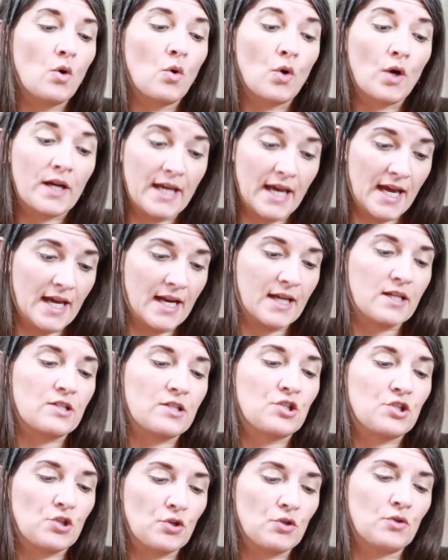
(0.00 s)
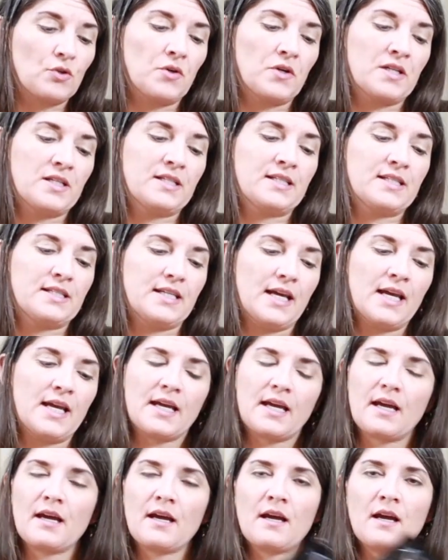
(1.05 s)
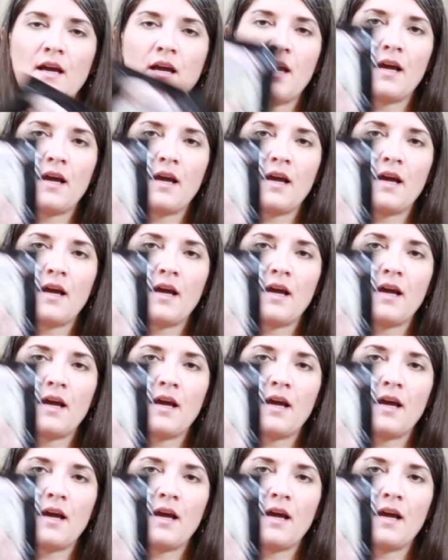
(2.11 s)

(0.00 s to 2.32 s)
organic sirloin steak,